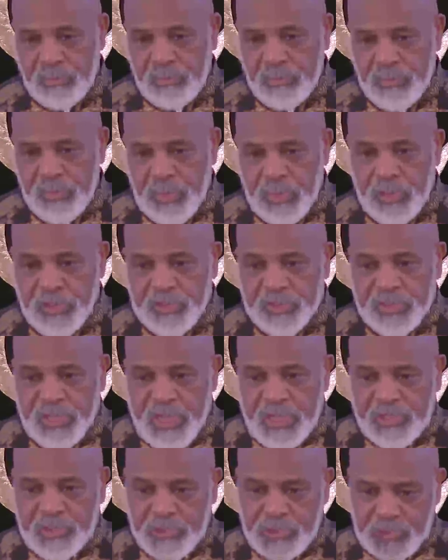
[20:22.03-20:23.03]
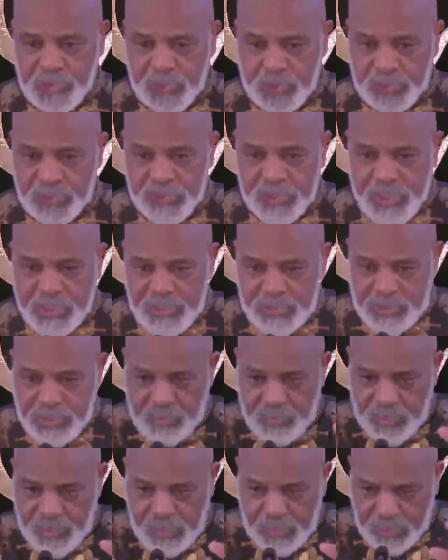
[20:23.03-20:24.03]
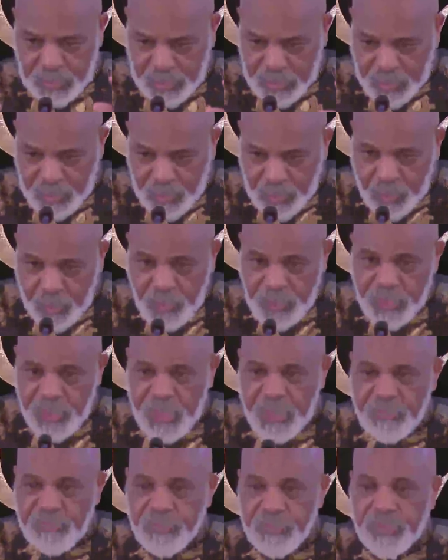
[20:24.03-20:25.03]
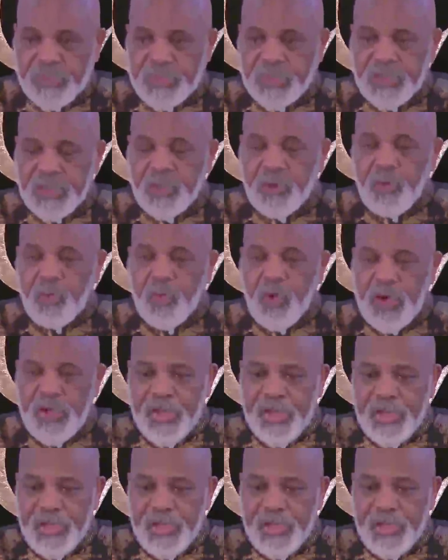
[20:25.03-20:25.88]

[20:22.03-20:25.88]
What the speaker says: It is not to suggest that we throw everything away,